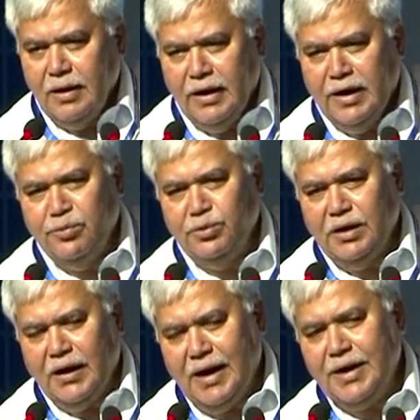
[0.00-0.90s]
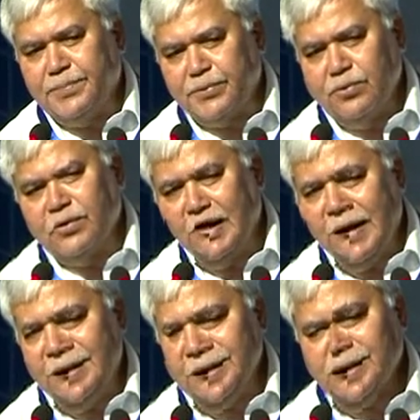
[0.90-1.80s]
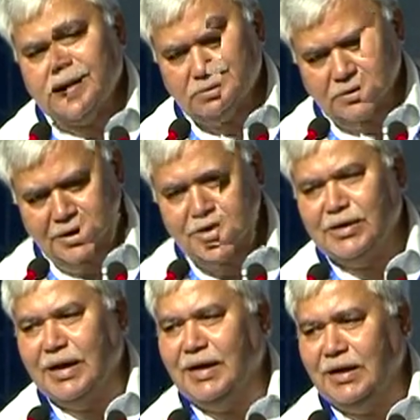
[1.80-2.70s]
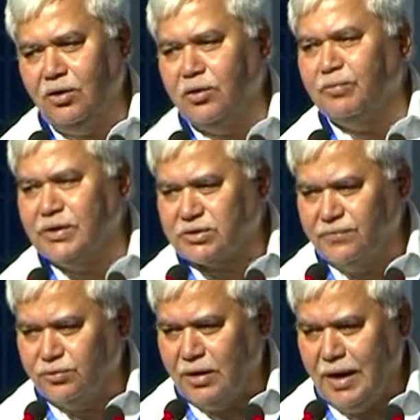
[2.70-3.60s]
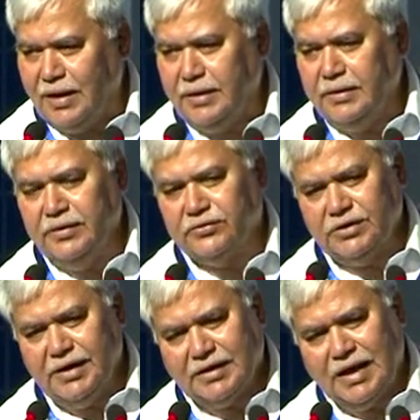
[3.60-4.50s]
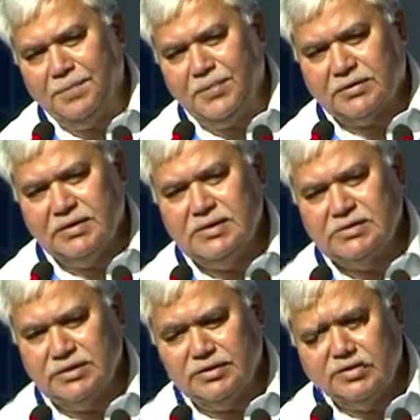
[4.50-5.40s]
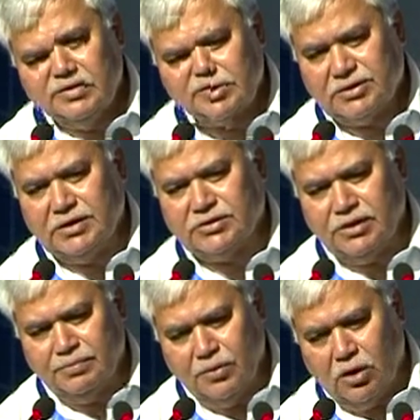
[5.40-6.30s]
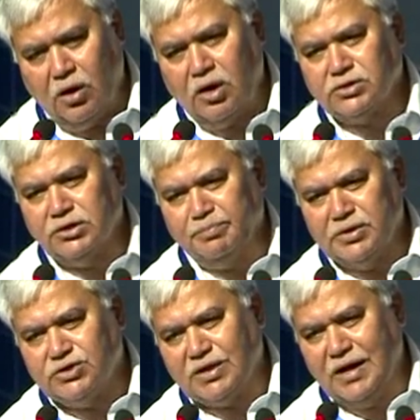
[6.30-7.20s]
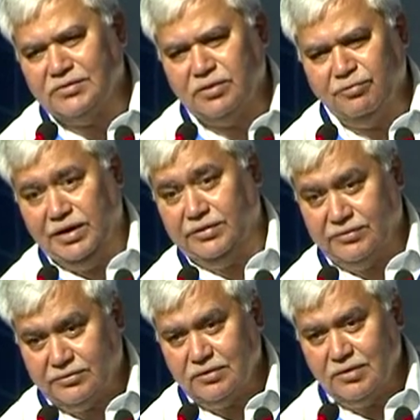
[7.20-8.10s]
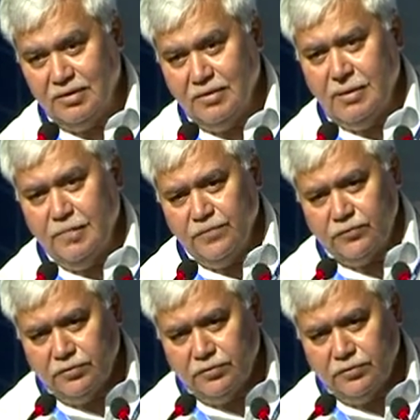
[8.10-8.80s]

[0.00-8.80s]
And we had programs in Delhi on 1st of July in state capitals, in districts, in blocks, in panchayats and villages. So